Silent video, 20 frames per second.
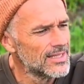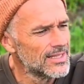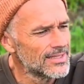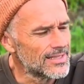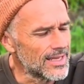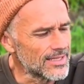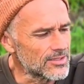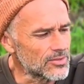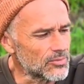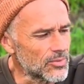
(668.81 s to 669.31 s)

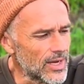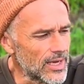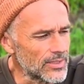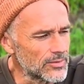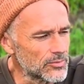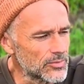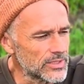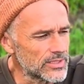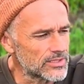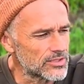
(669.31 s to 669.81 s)
That's why
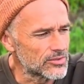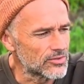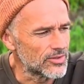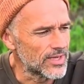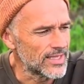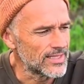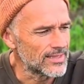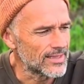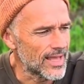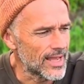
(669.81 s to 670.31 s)
we
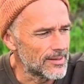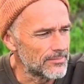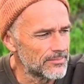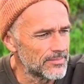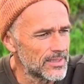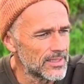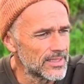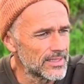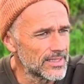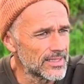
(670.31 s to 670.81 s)
train
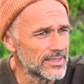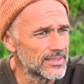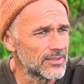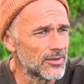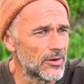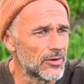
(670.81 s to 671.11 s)
them in the